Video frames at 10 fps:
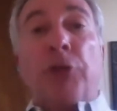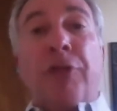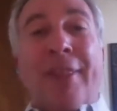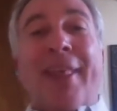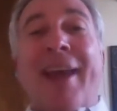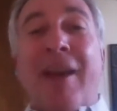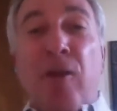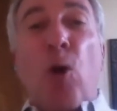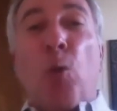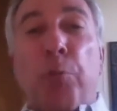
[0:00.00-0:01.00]

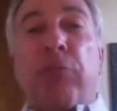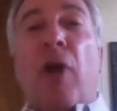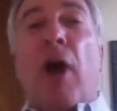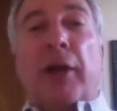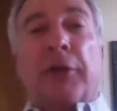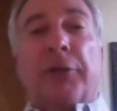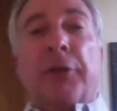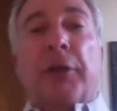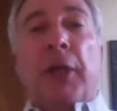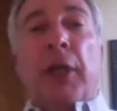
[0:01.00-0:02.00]
their own product,
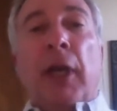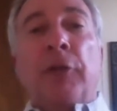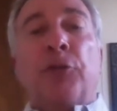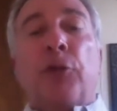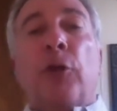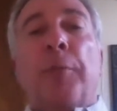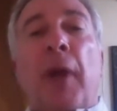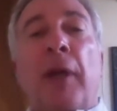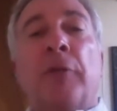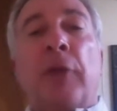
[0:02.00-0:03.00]
and show them
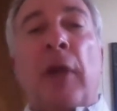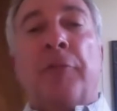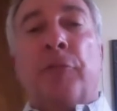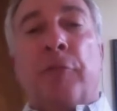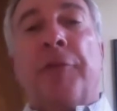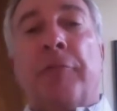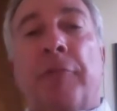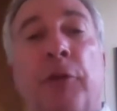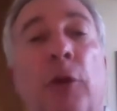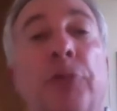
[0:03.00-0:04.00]
how to have terrific
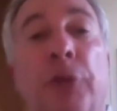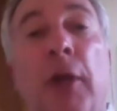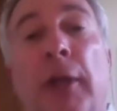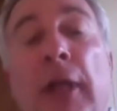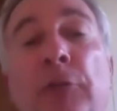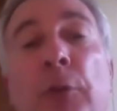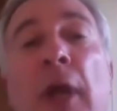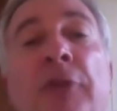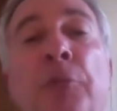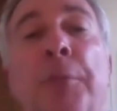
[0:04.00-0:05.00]
returns. That's what,
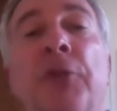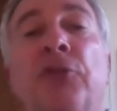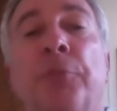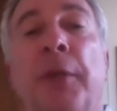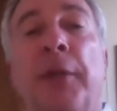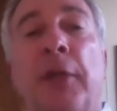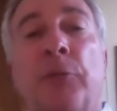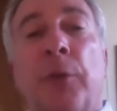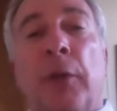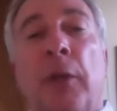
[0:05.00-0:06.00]
as a businessman,
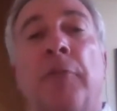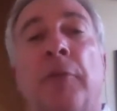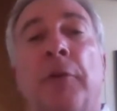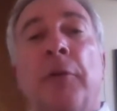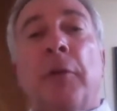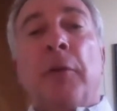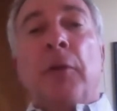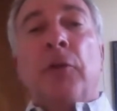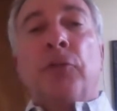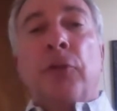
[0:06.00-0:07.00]
that's what I love.
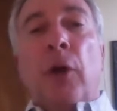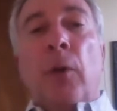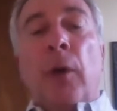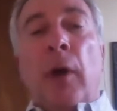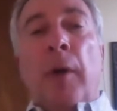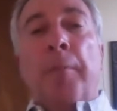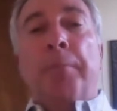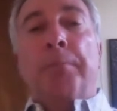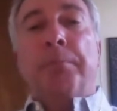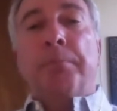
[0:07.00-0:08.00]
So
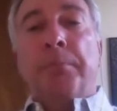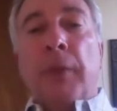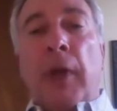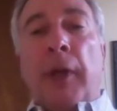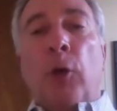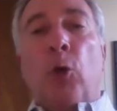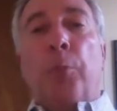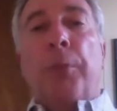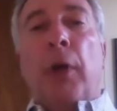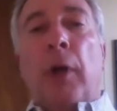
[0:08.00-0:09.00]
I
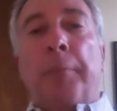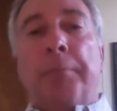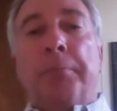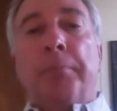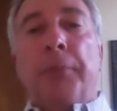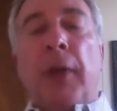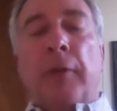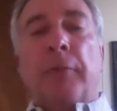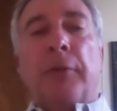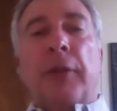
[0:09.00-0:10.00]
hope,
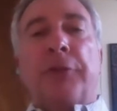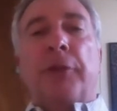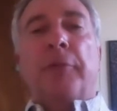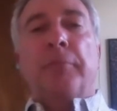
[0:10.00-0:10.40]
yeah, that's it.